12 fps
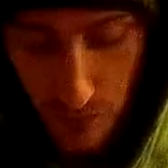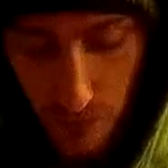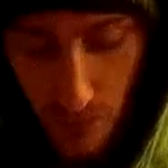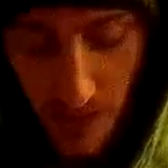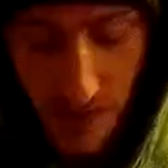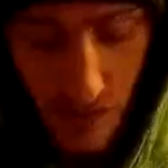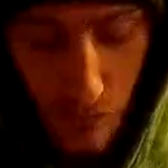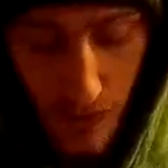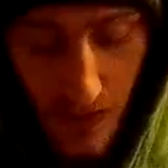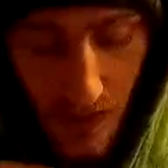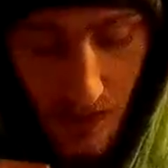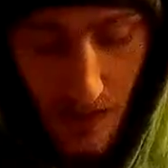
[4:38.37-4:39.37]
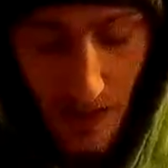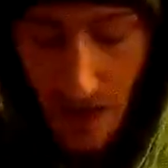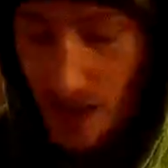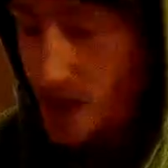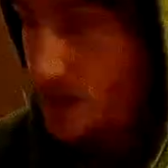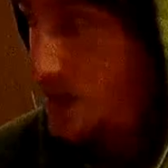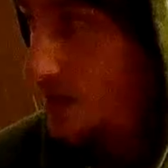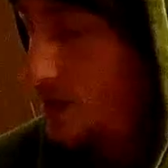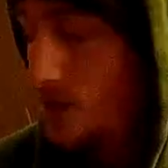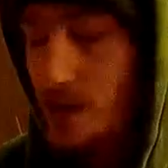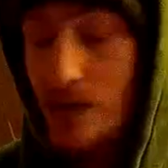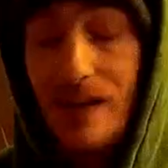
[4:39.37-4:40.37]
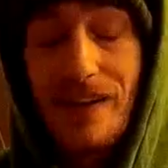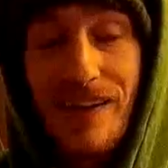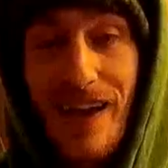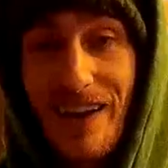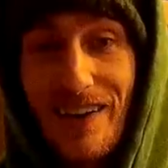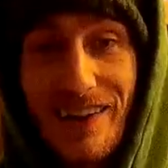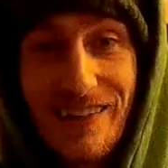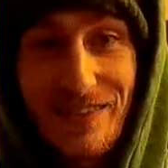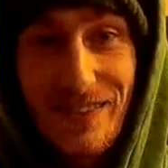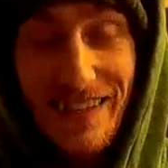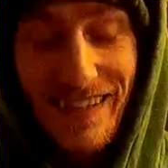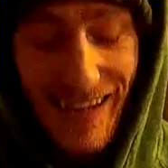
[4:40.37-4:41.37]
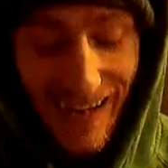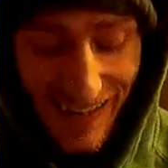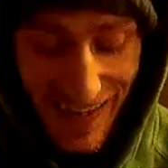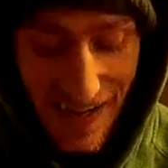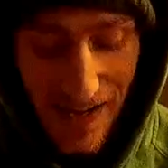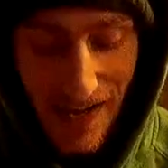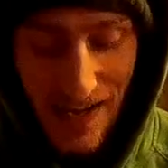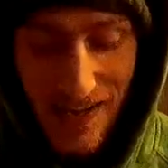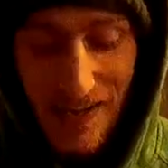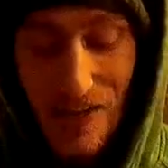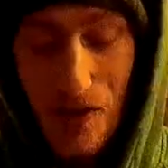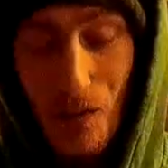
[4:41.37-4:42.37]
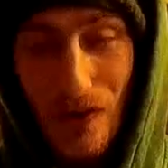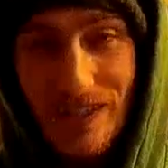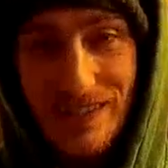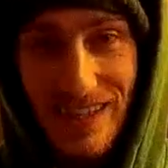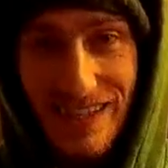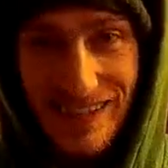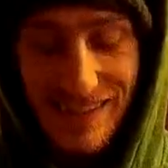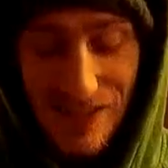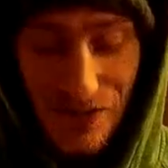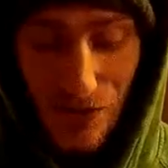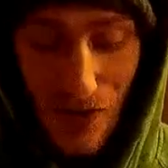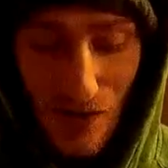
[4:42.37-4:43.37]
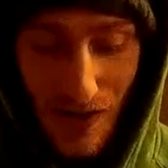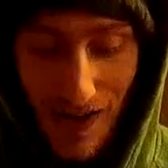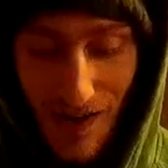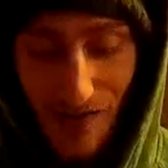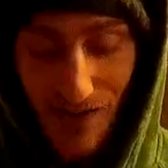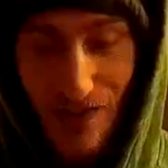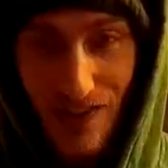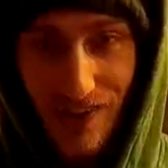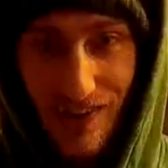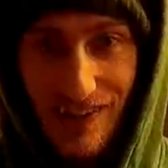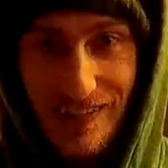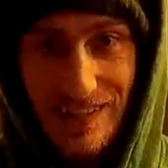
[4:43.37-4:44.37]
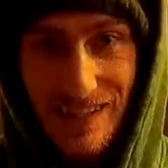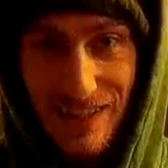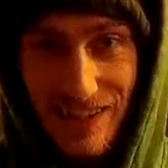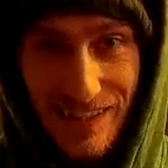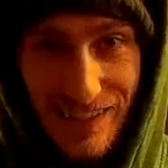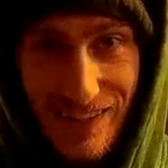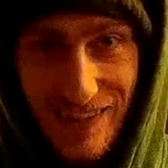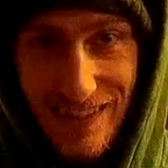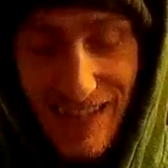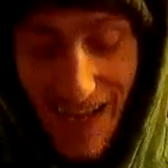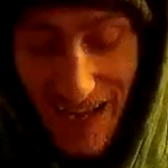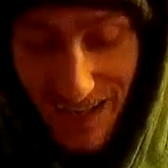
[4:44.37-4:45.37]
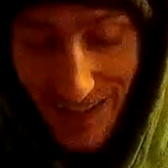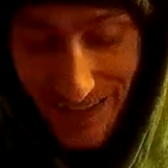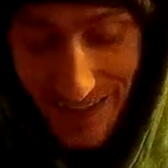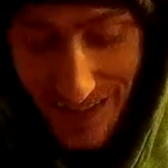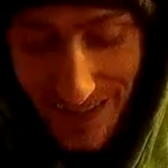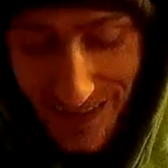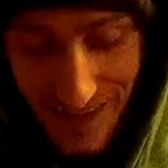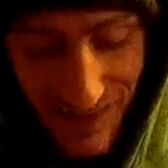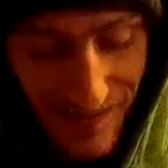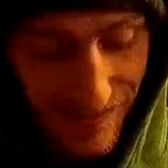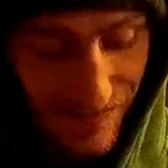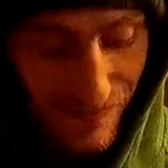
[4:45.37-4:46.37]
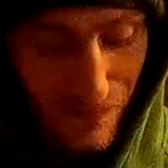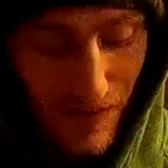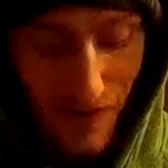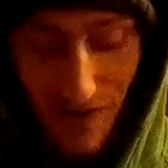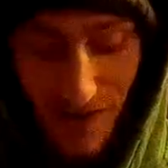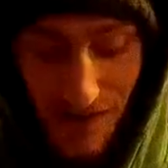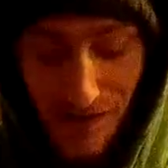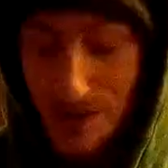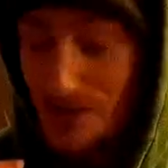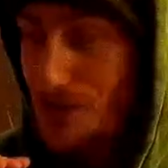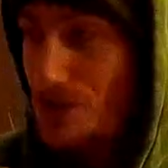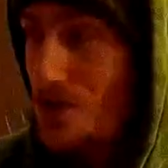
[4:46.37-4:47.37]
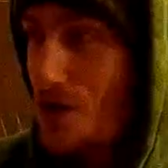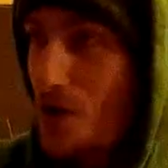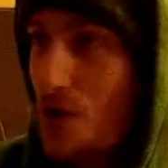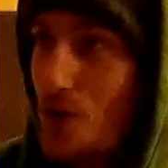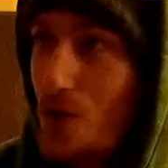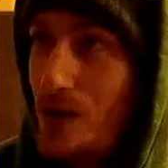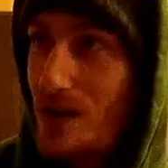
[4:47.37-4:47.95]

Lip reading: Nice windy day, or not a nice windy day. You want to take this drone out on a nice clear day where there's no